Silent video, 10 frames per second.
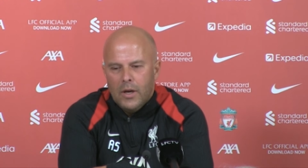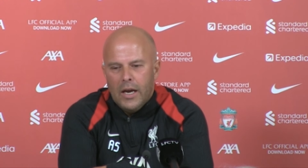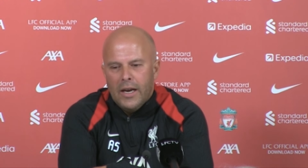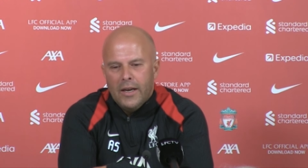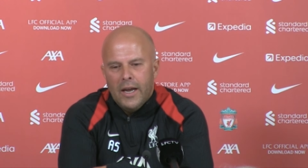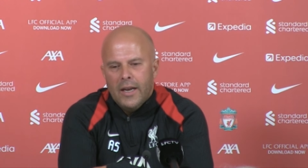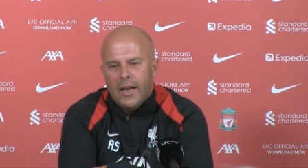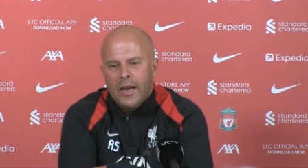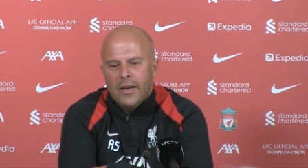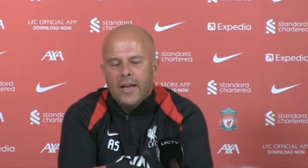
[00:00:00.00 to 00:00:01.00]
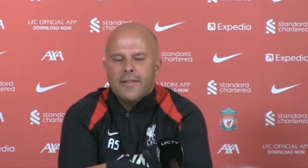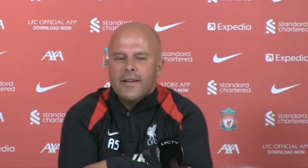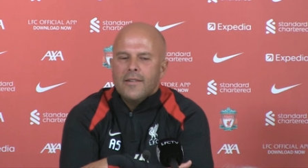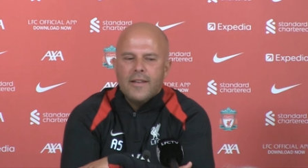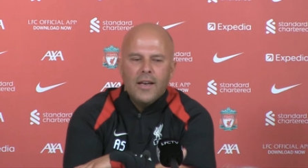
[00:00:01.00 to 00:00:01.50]
and, and, and, and
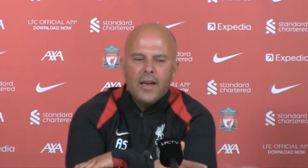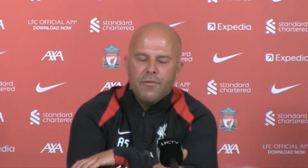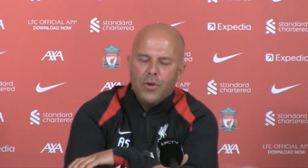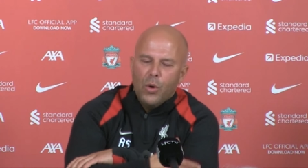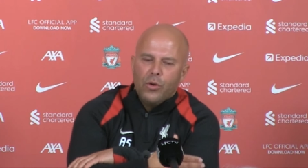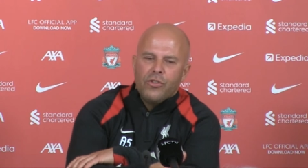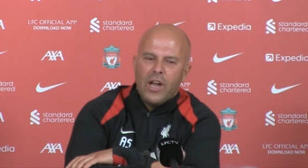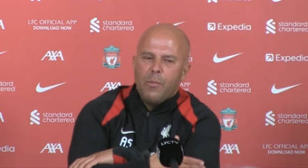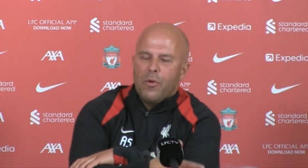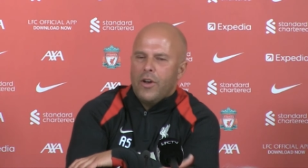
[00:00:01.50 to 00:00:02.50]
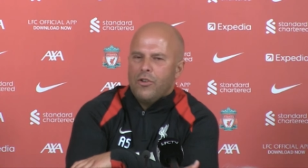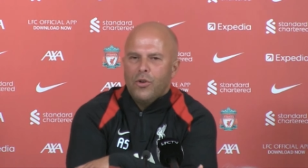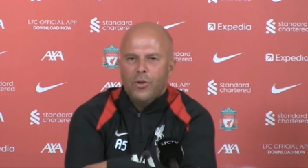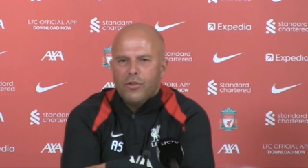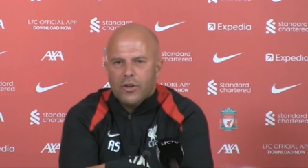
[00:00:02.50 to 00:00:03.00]
since then I've noticed how
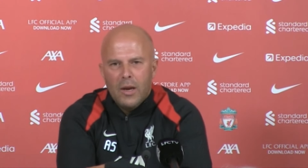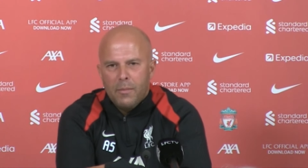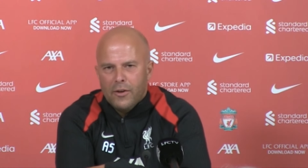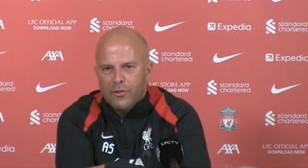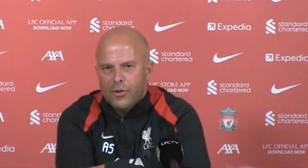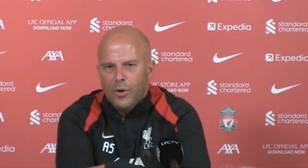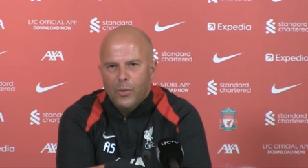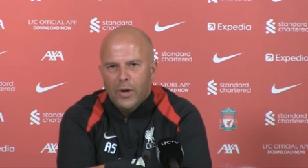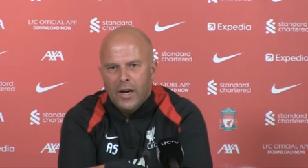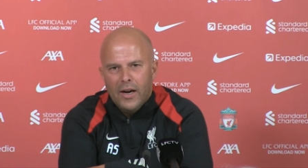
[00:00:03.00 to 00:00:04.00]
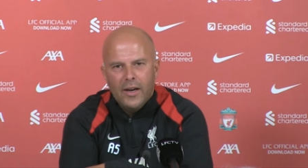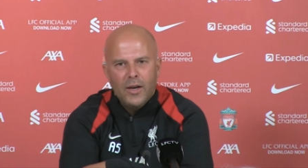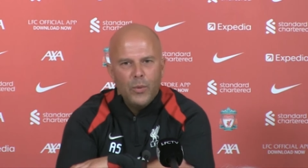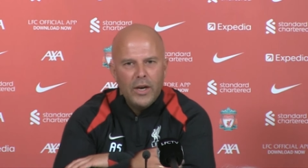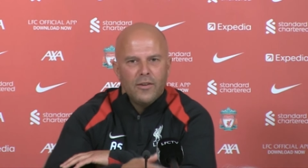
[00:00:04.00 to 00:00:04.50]
professional this club is. So uh,
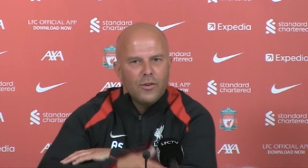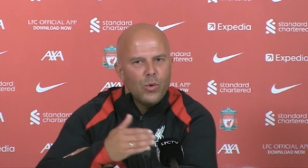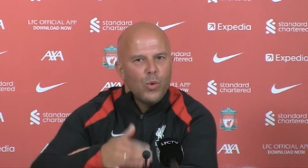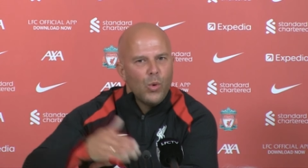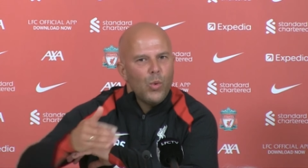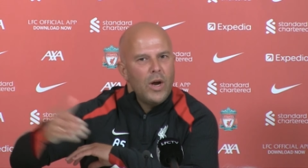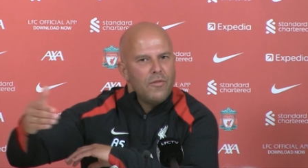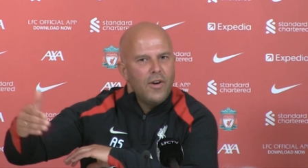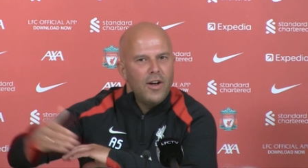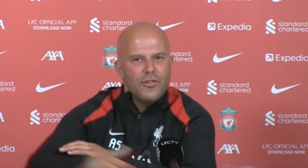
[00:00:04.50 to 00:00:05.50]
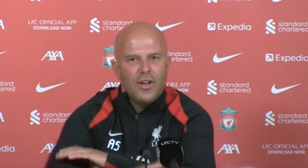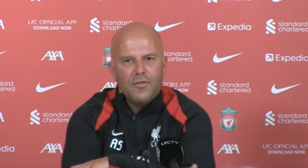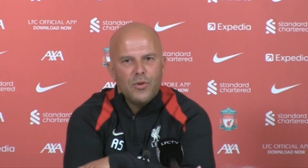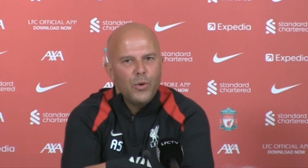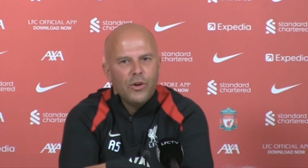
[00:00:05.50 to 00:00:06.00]
it went quite fast
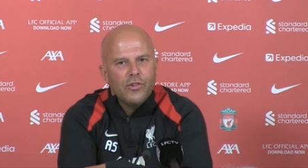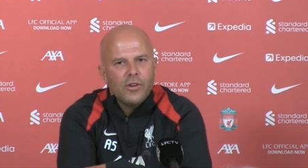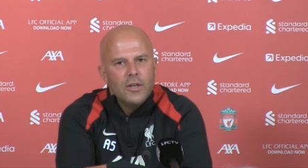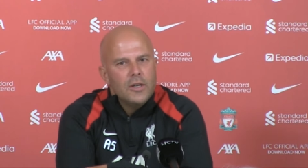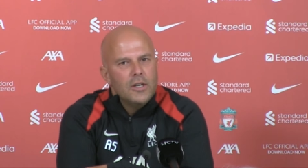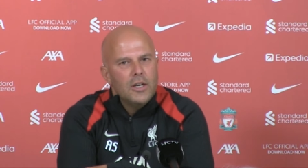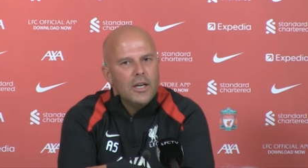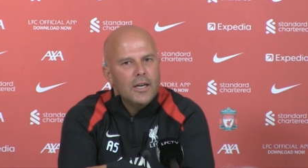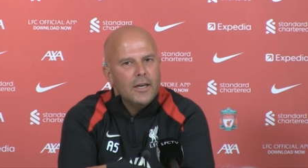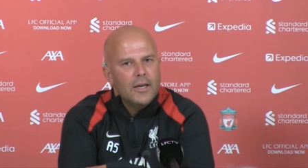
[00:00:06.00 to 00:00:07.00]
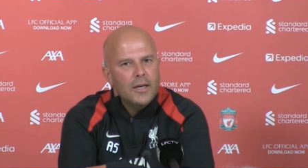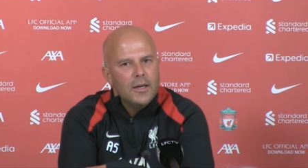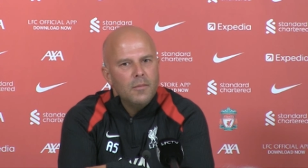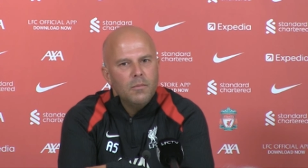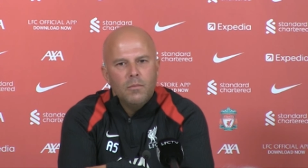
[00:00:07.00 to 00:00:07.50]
afterwards.
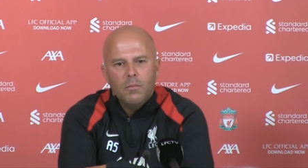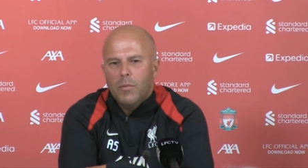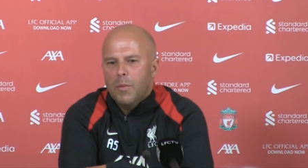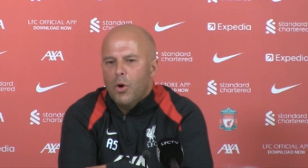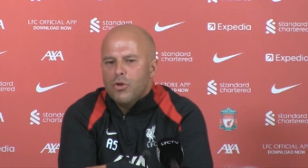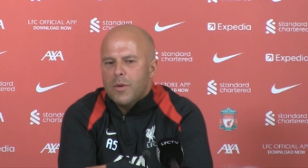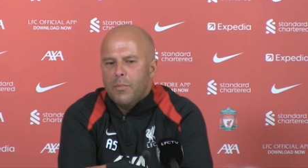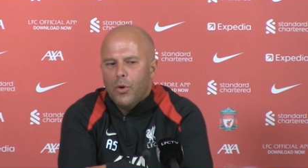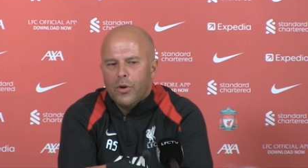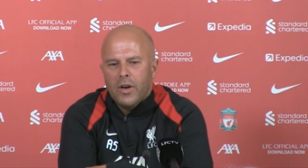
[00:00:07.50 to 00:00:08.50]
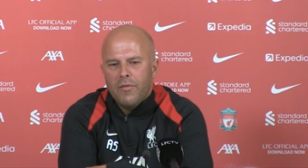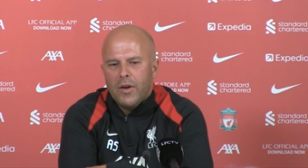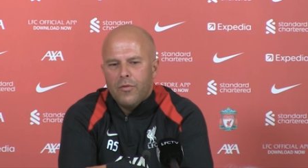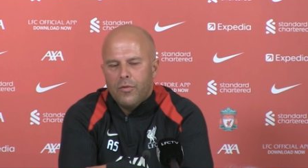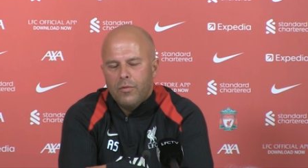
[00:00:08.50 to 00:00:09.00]
Um, but most important, I think,